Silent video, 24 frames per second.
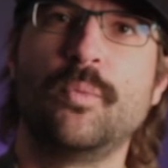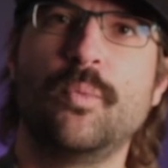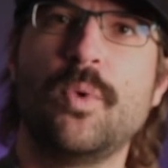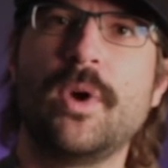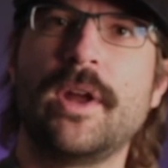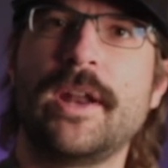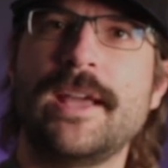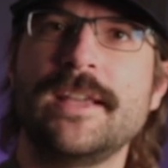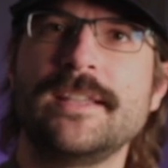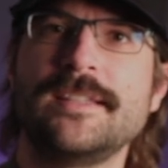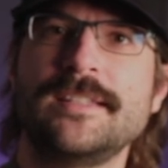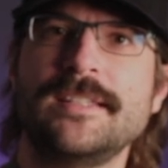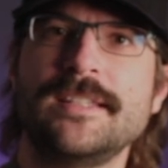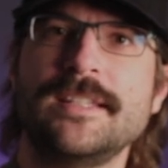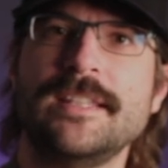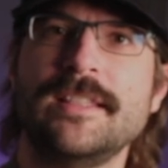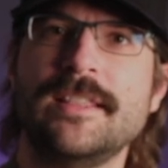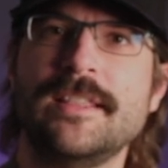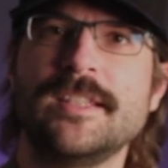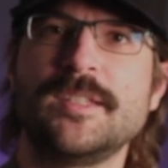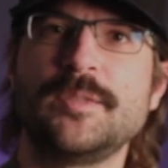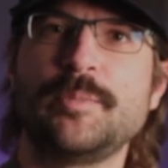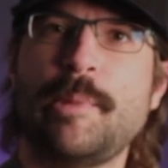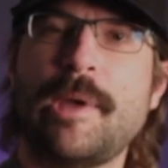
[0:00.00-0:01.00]
what I see
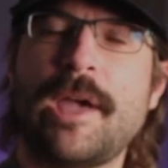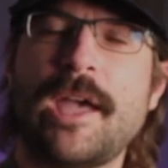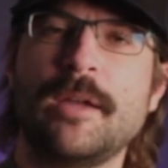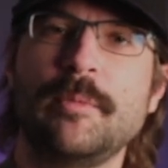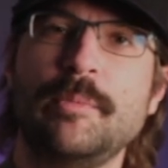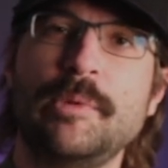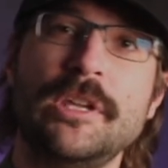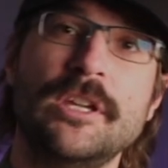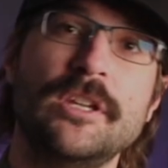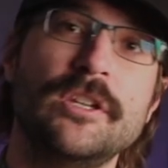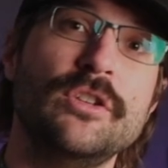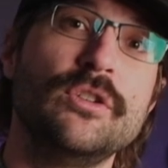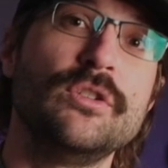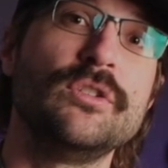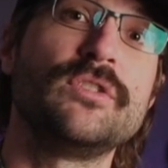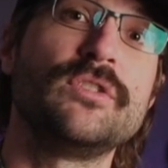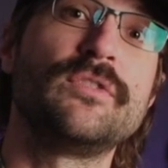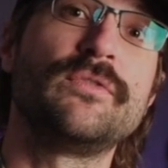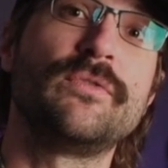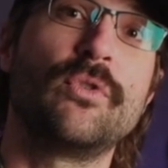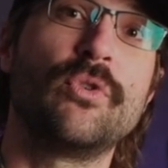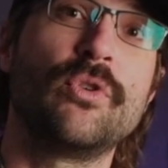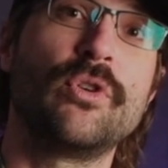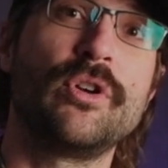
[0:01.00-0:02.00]
this bag being used
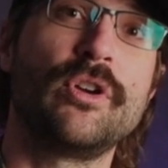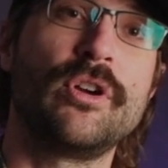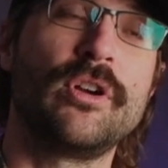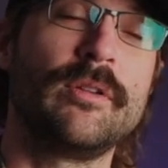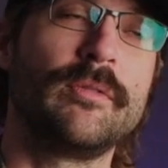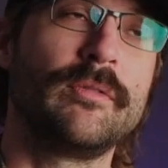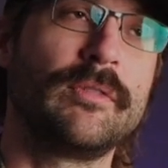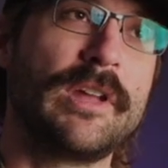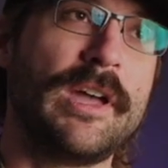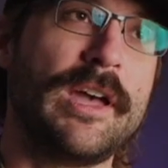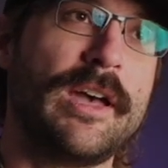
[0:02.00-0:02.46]
for